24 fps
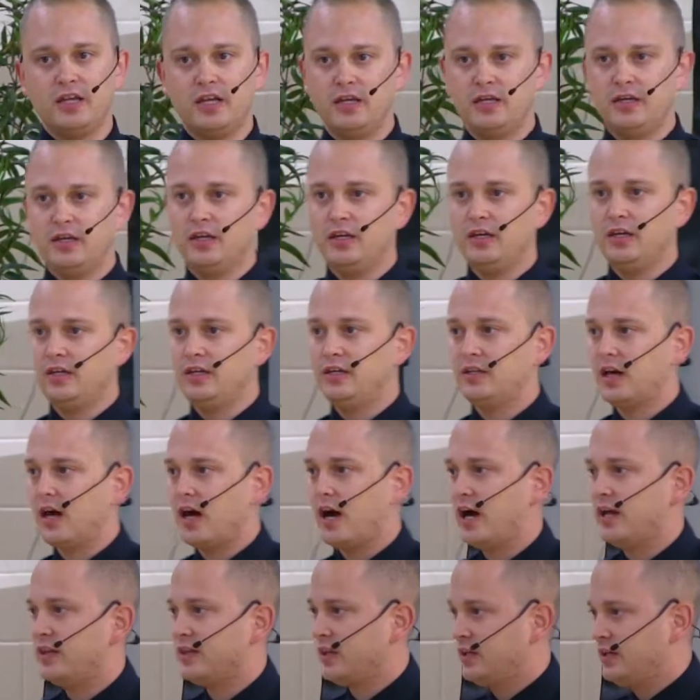they need
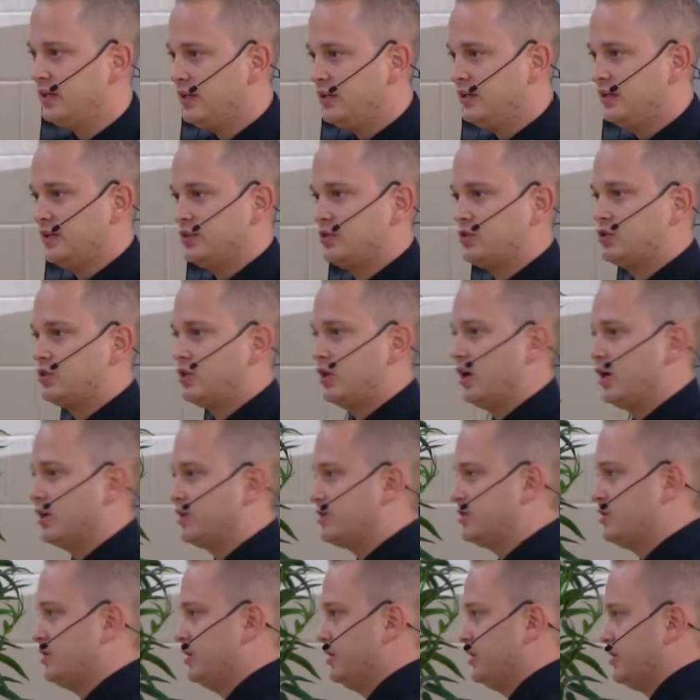this
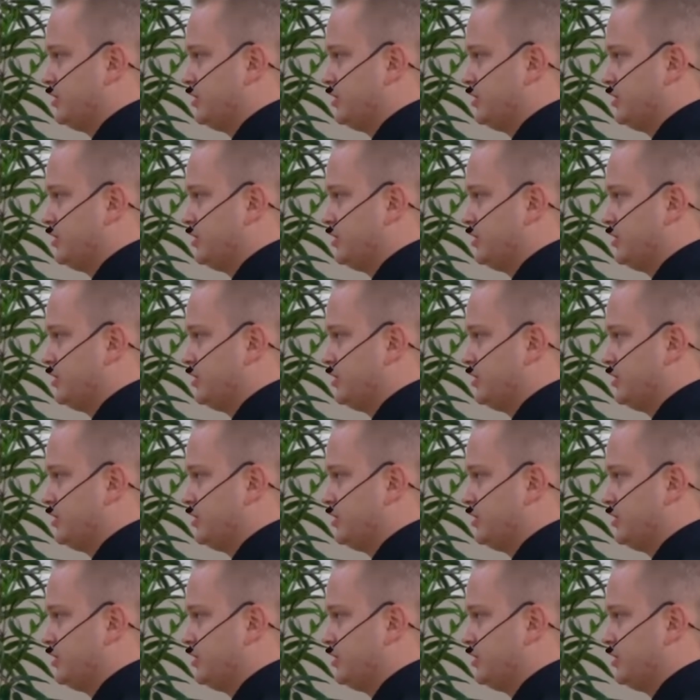drug to